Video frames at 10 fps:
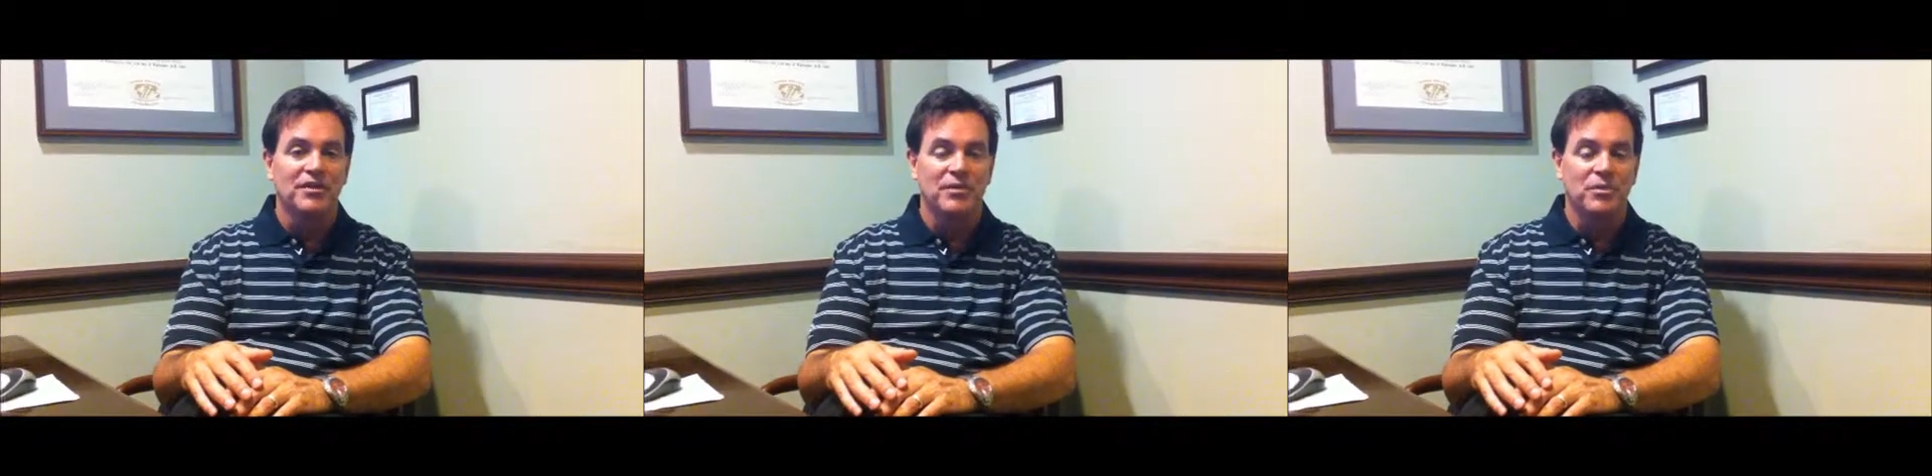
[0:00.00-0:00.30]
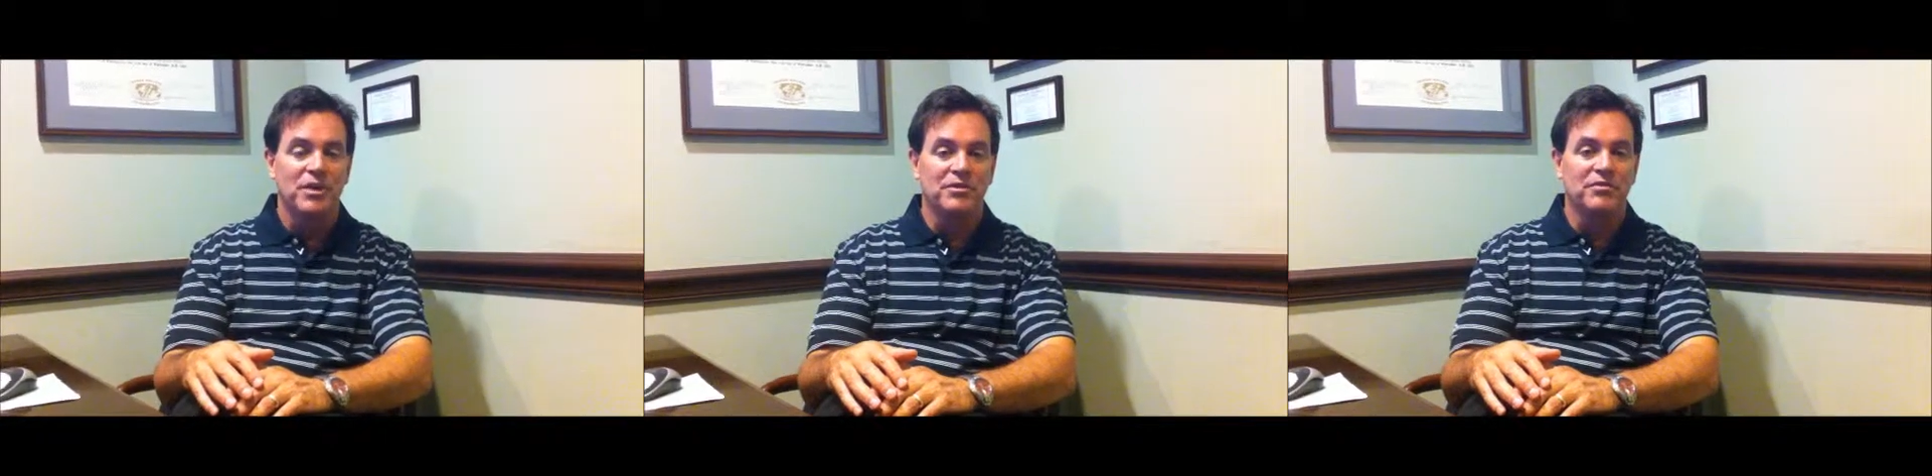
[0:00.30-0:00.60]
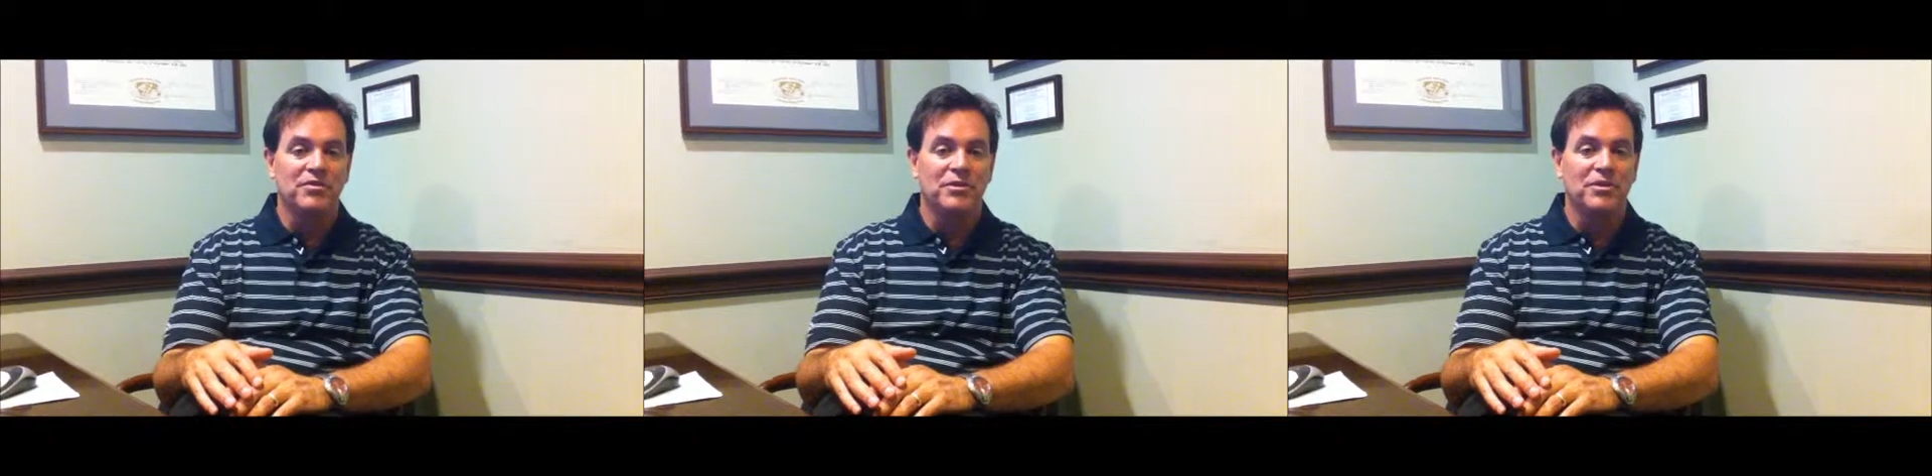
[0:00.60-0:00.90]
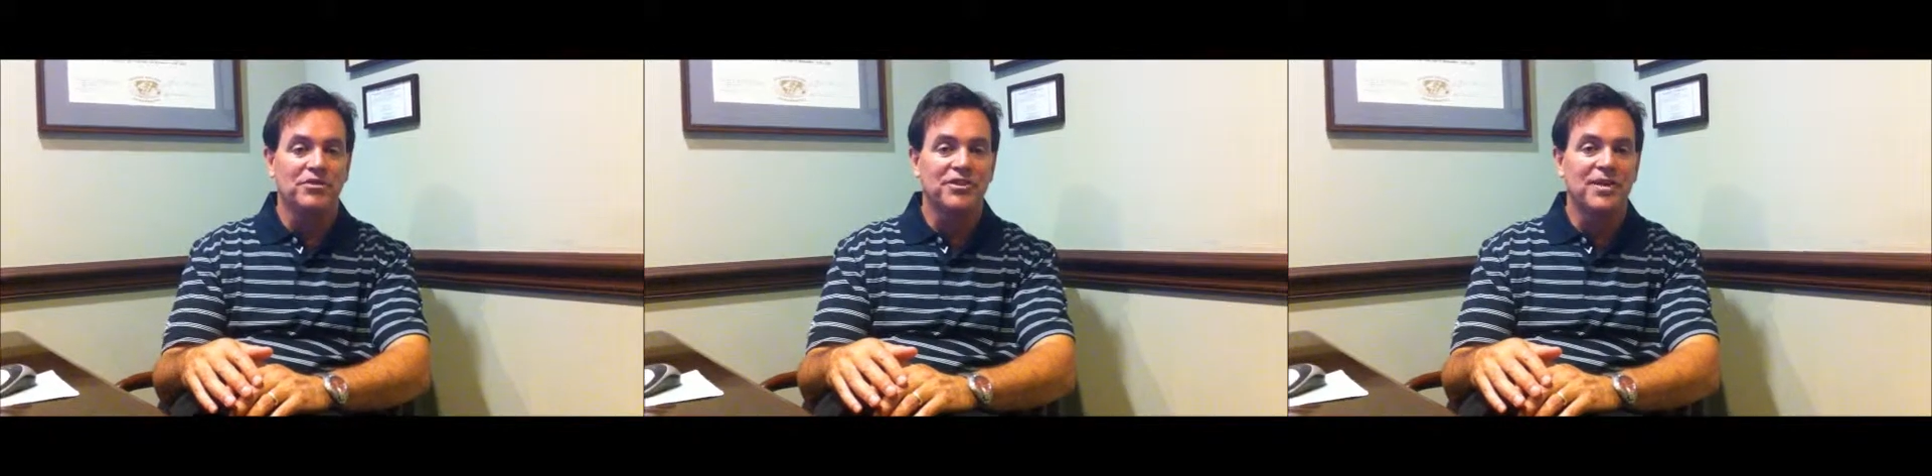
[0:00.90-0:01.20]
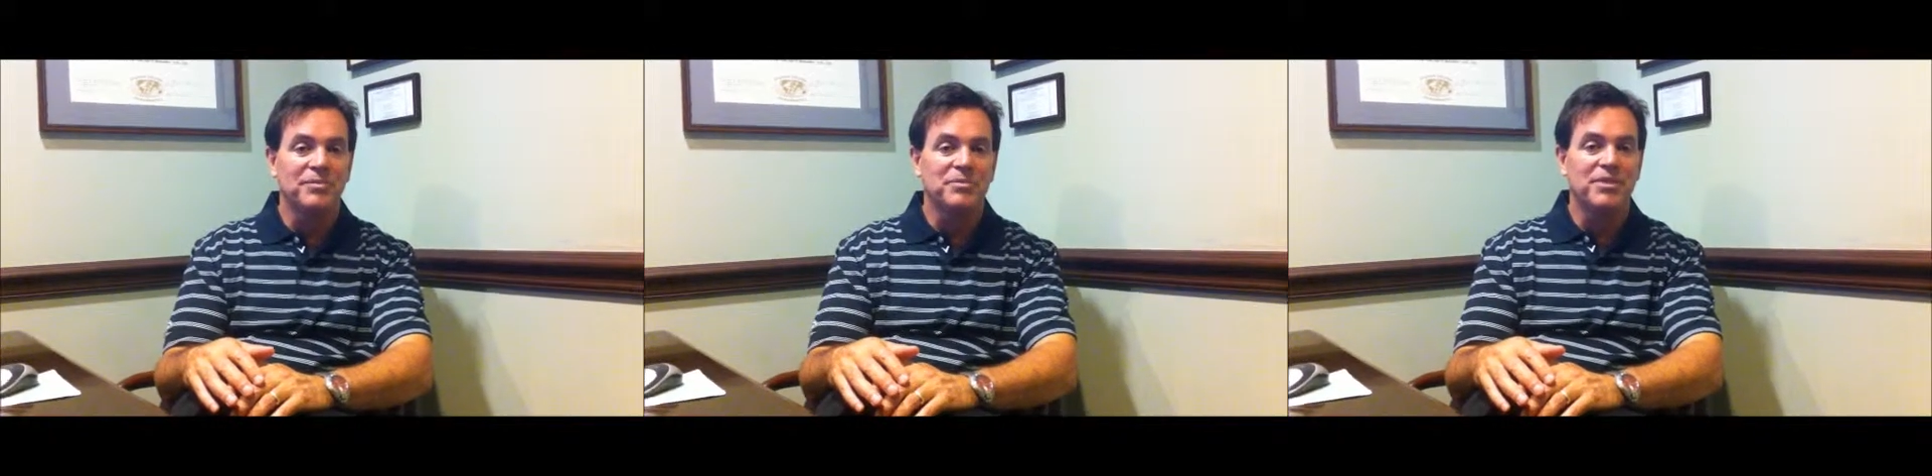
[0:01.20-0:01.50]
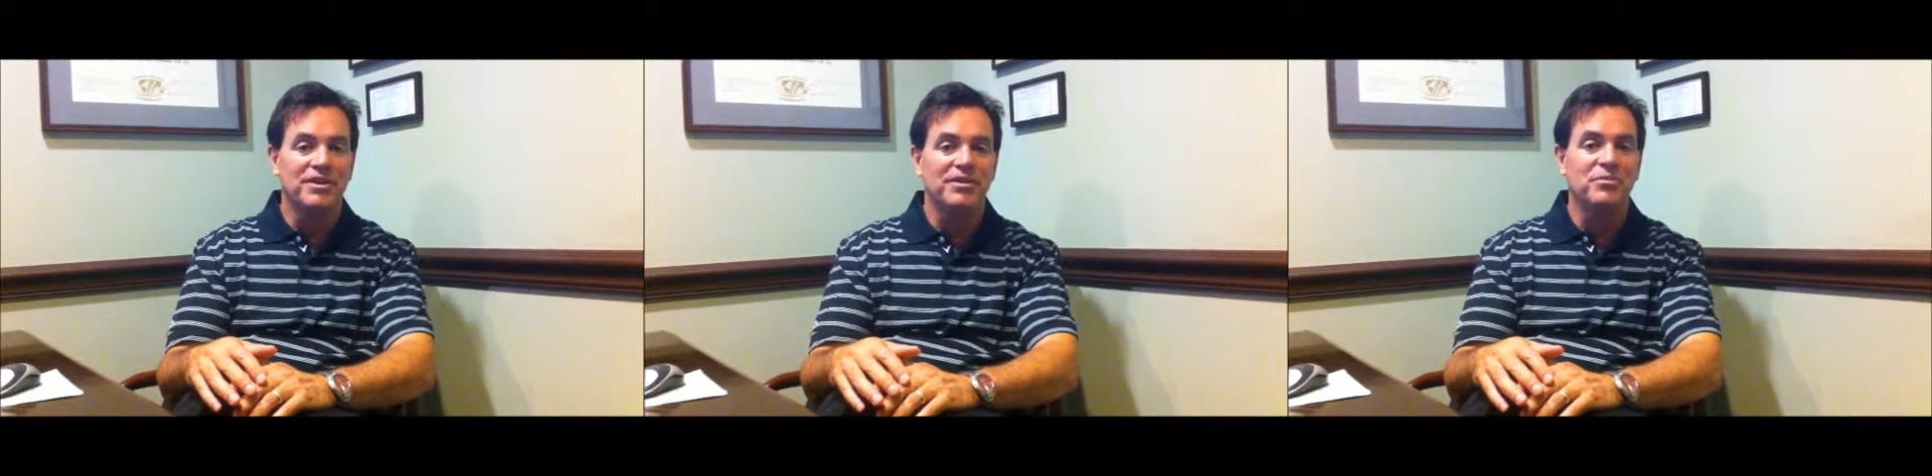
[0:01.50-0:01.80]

if you're waiting for workers' comp to pay,